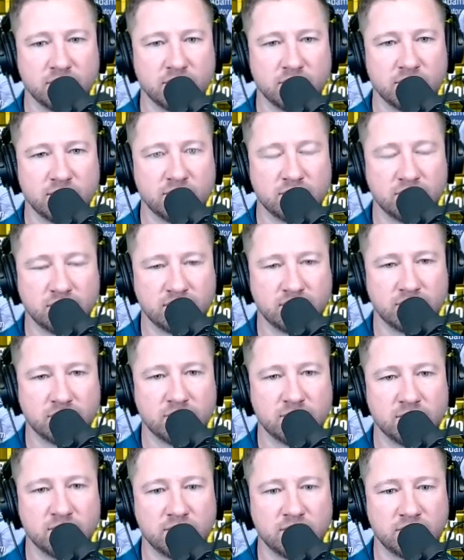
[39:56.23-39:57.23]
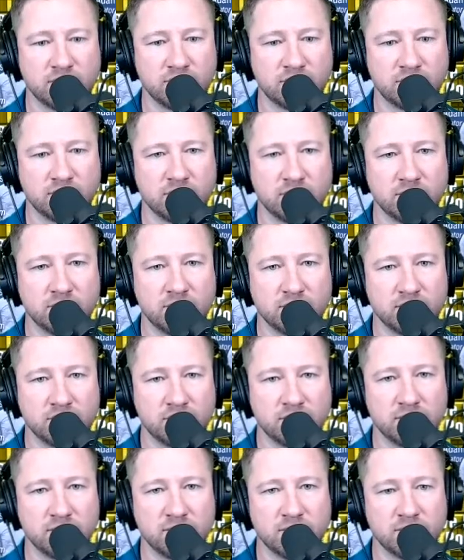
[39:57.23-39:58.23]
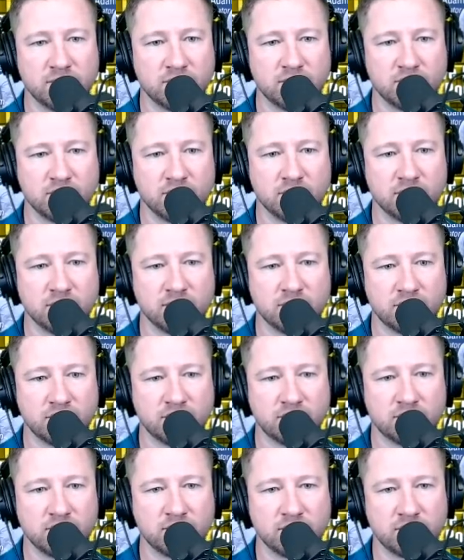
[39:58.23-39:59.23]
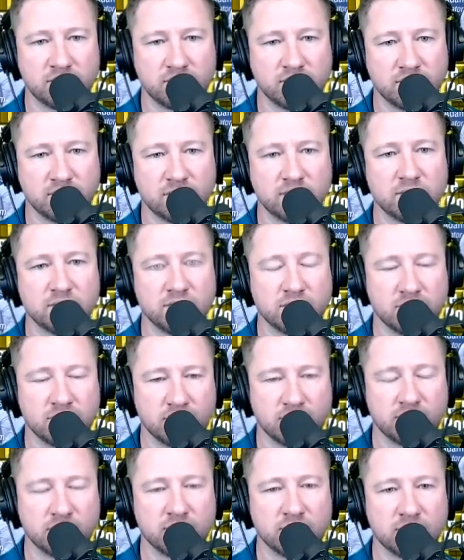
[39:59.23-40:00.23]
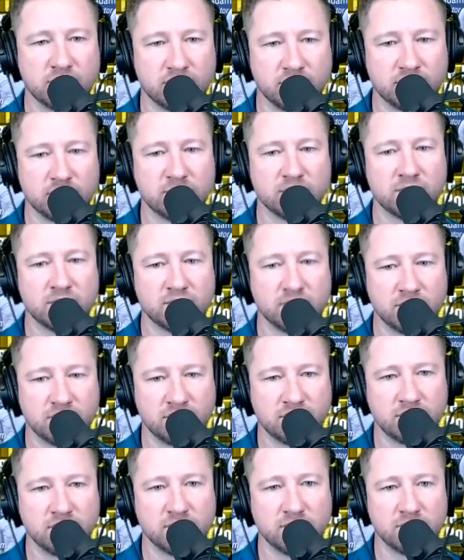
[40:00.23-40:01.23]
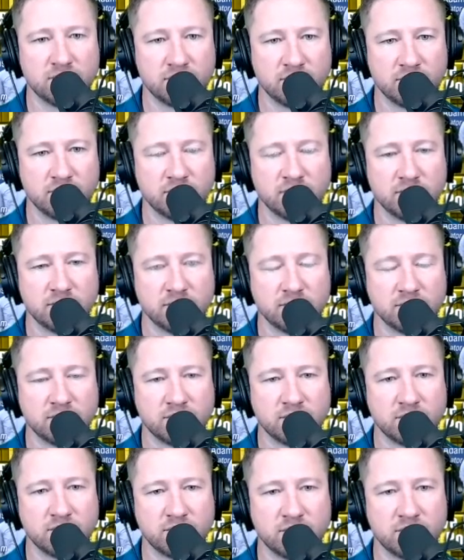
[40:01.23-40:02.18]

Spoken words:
(silent)